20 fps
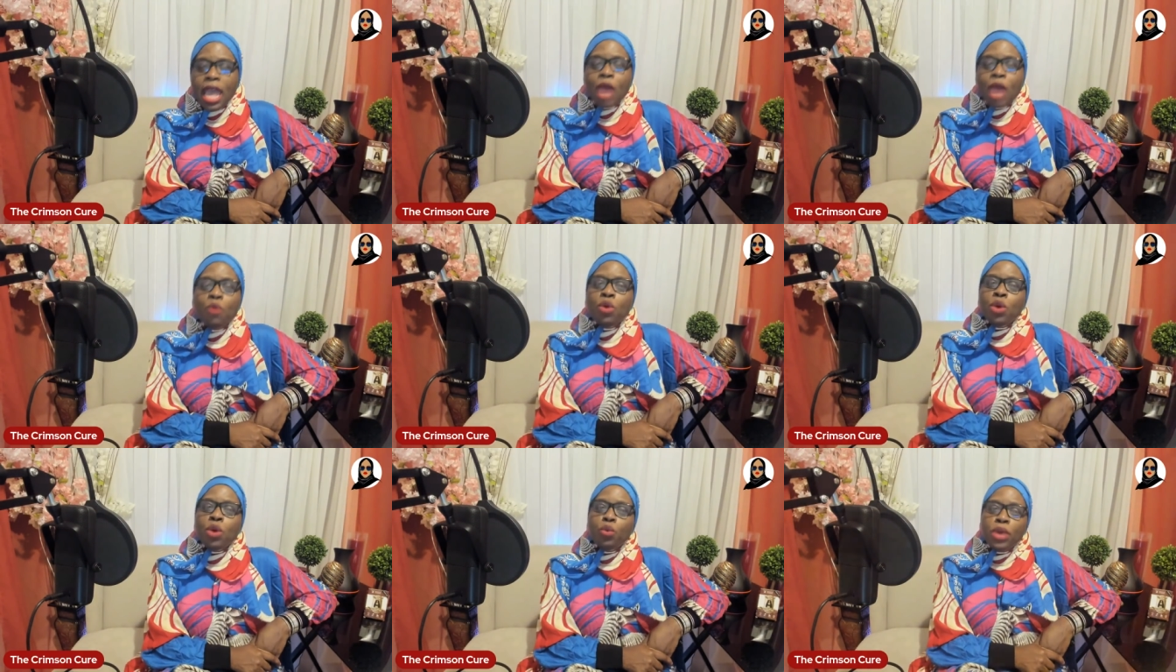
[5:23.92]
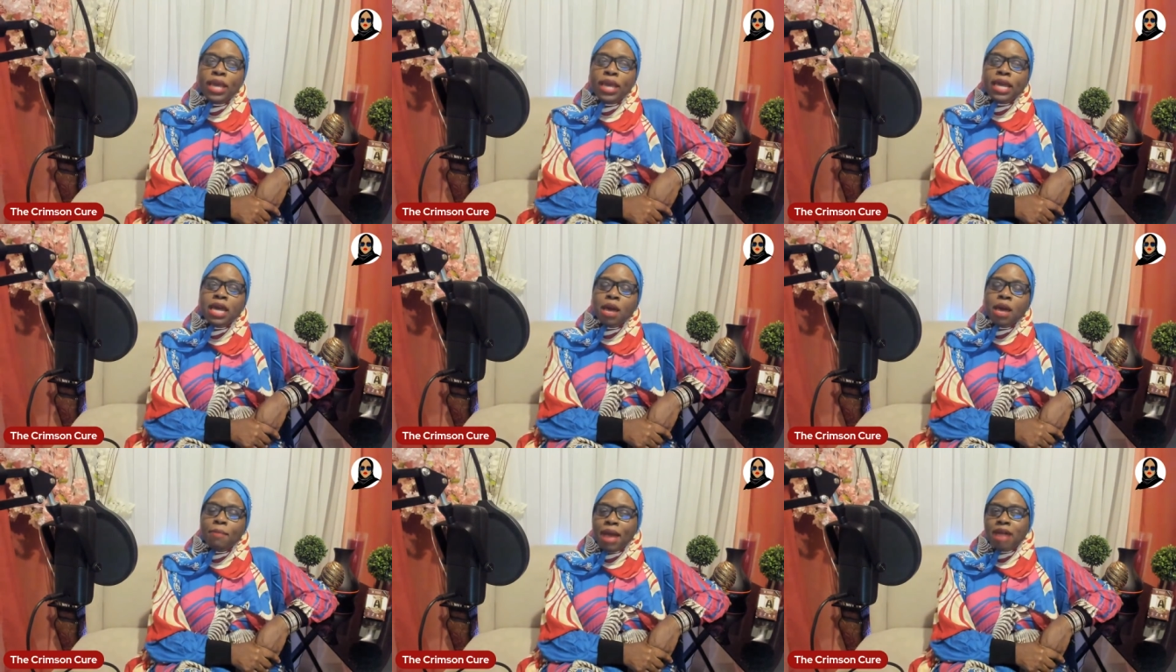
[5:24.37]
And when
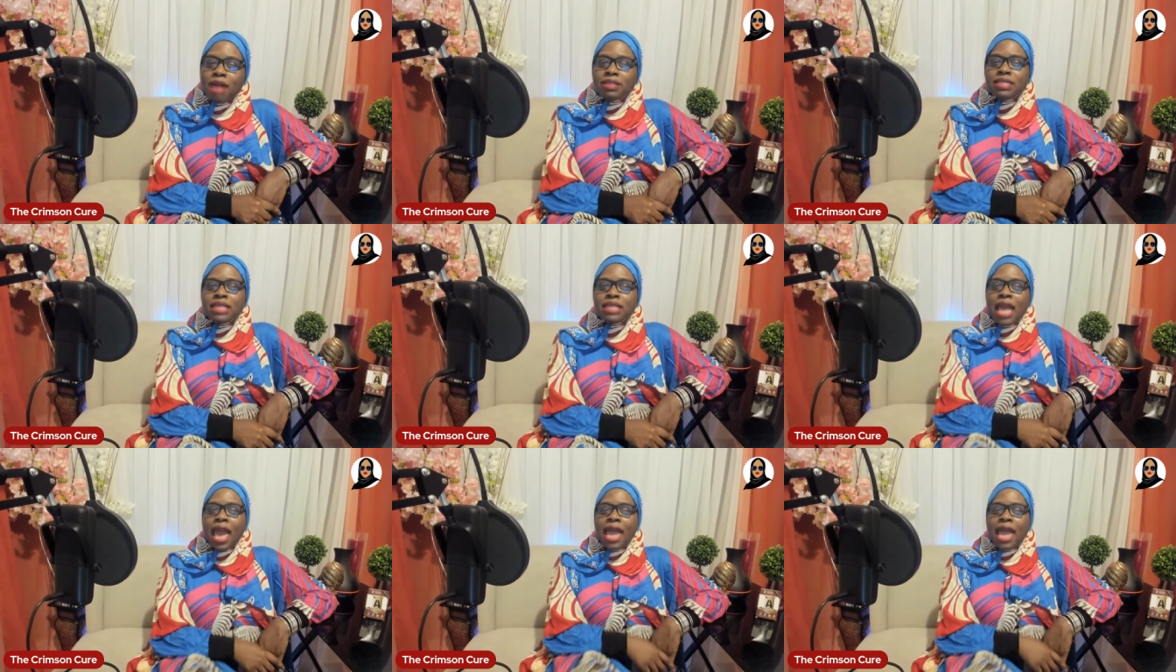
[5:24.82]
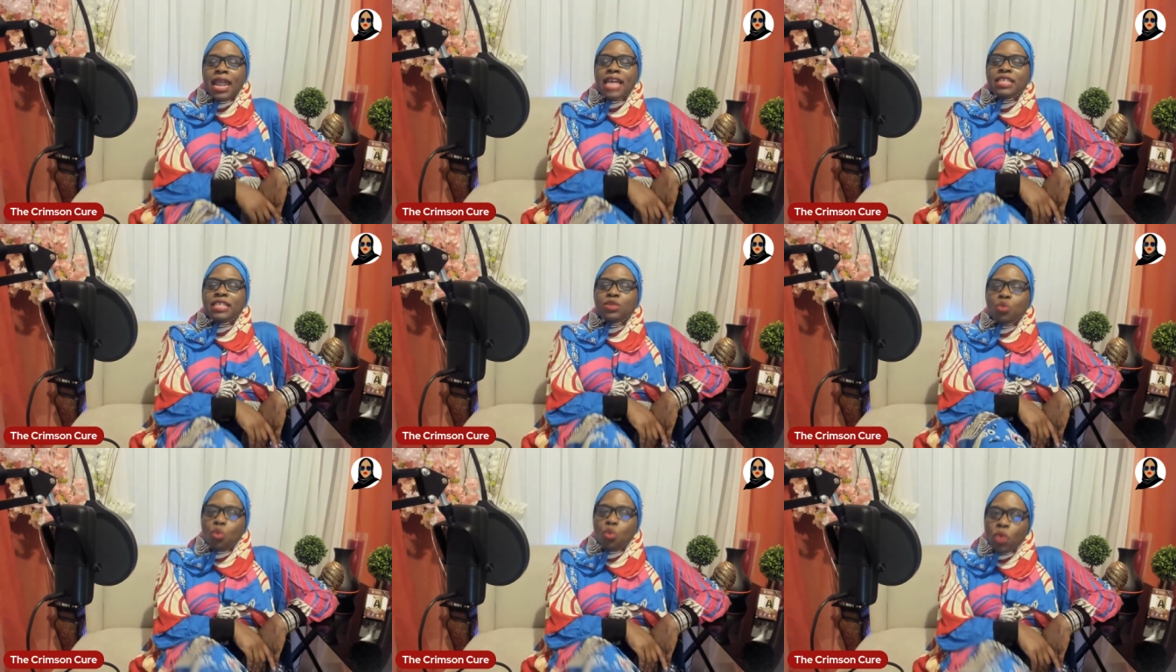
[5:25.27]
we come outside
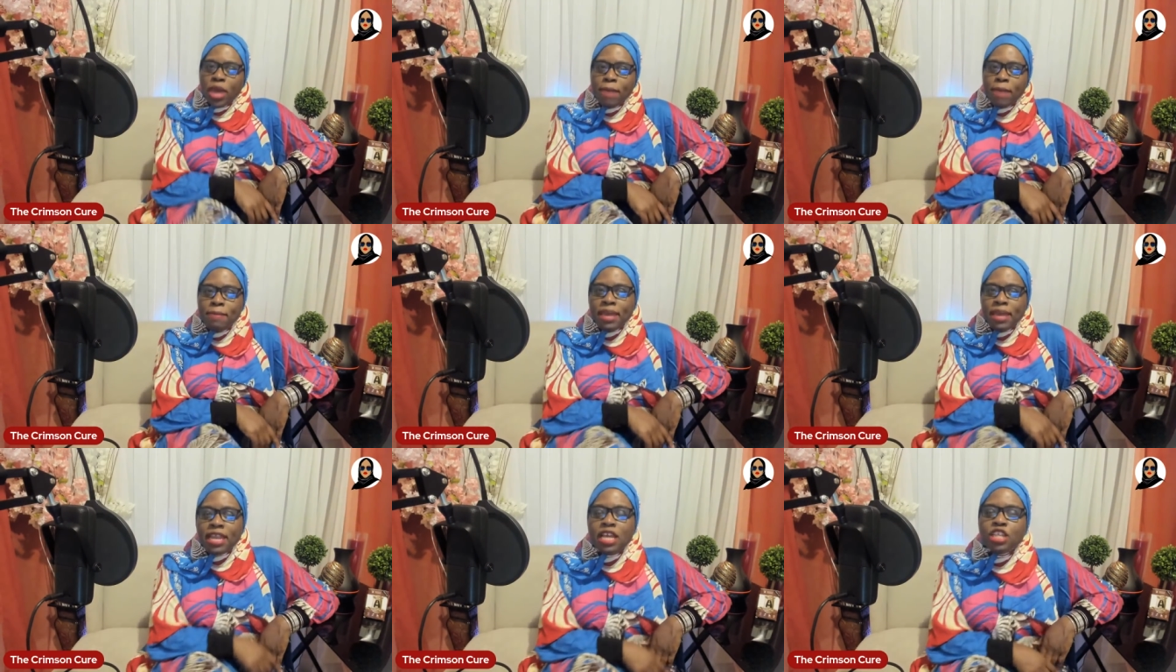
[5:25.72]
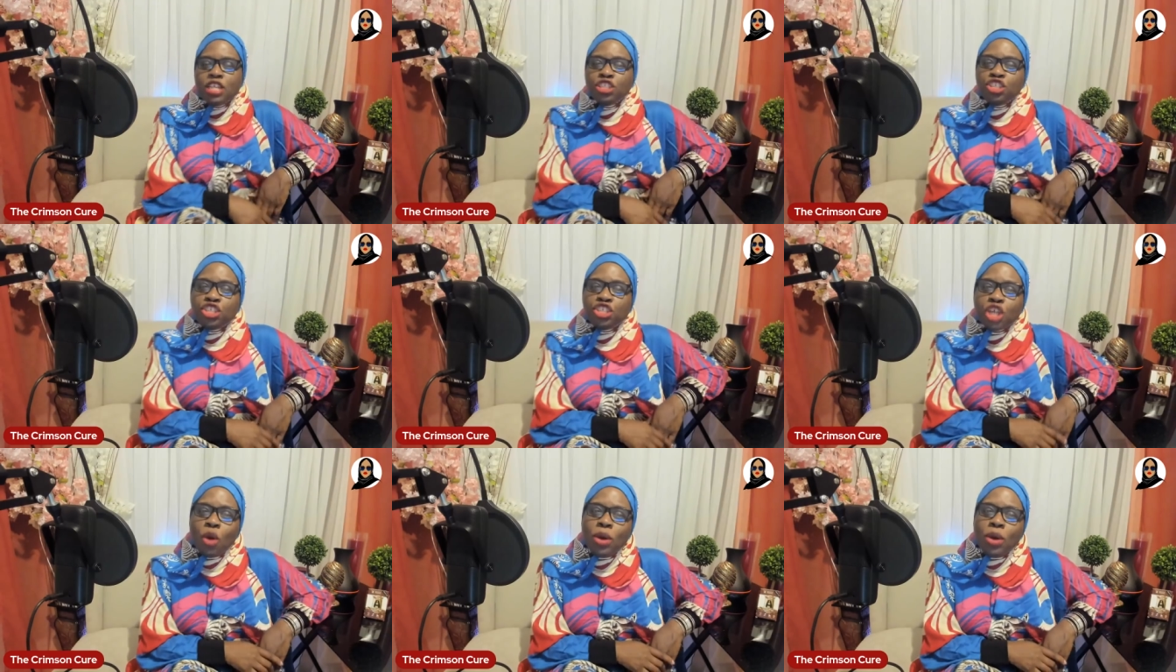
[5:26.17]
as women
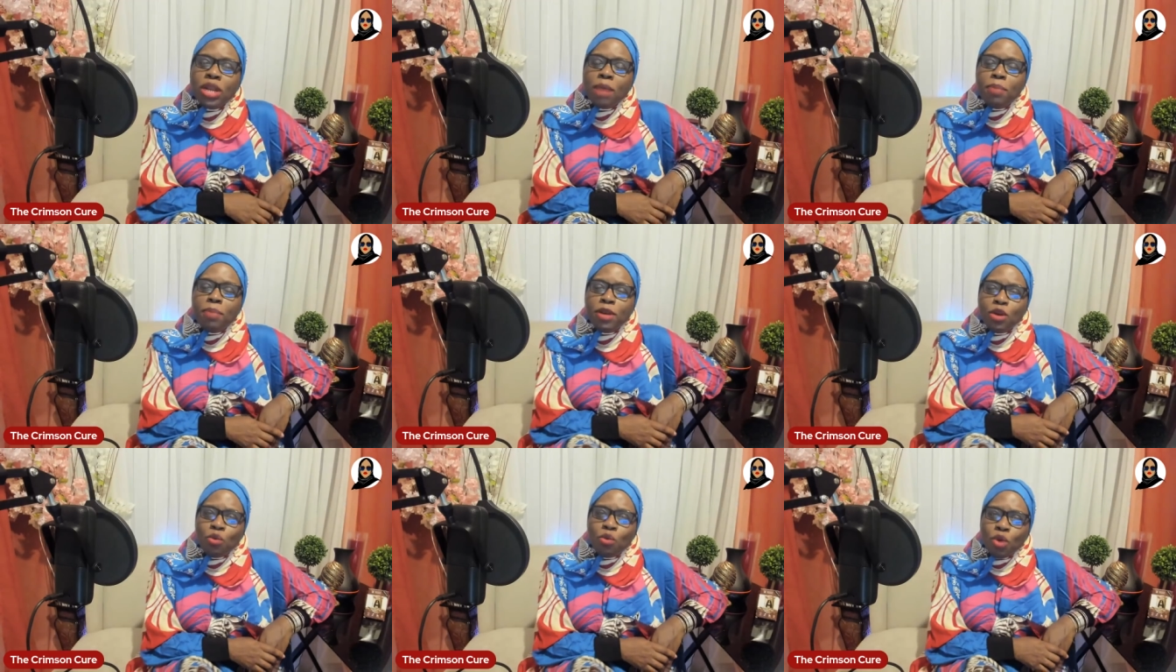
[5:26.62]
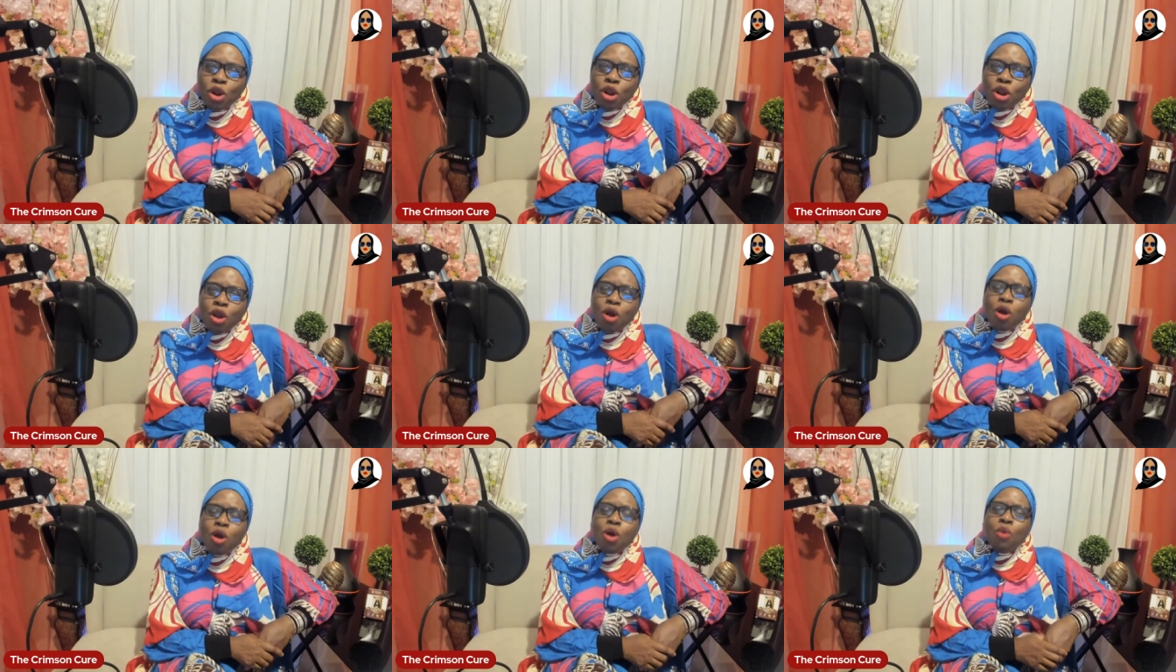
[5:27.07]
showing up in the
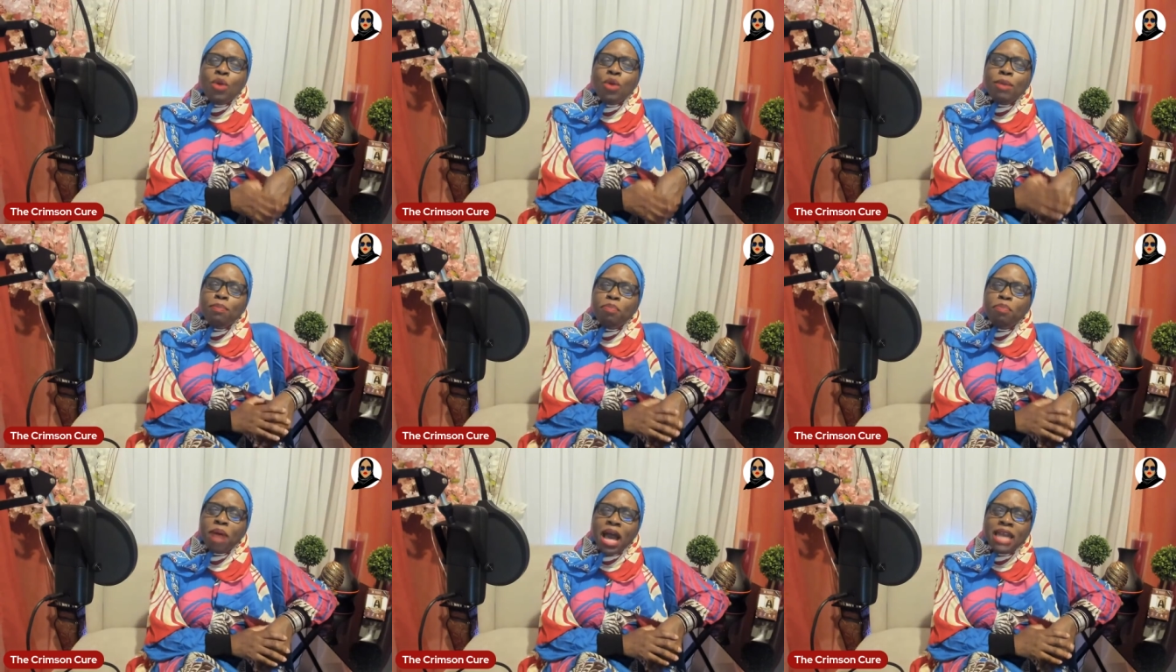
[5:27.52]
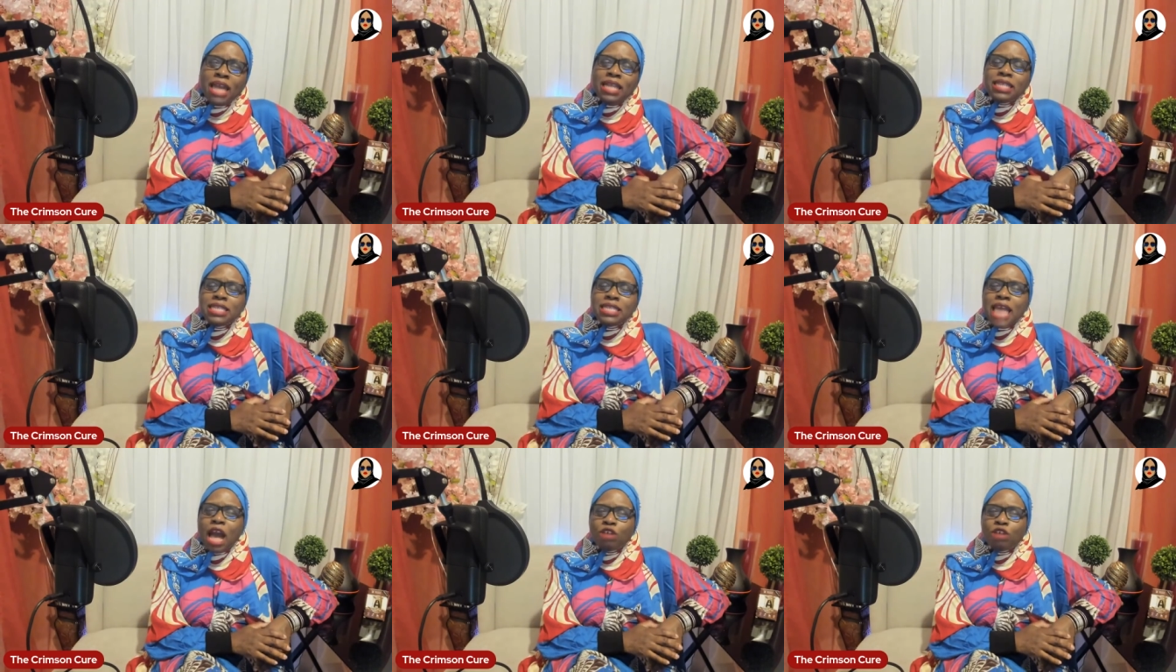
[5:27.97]
world with bonnets,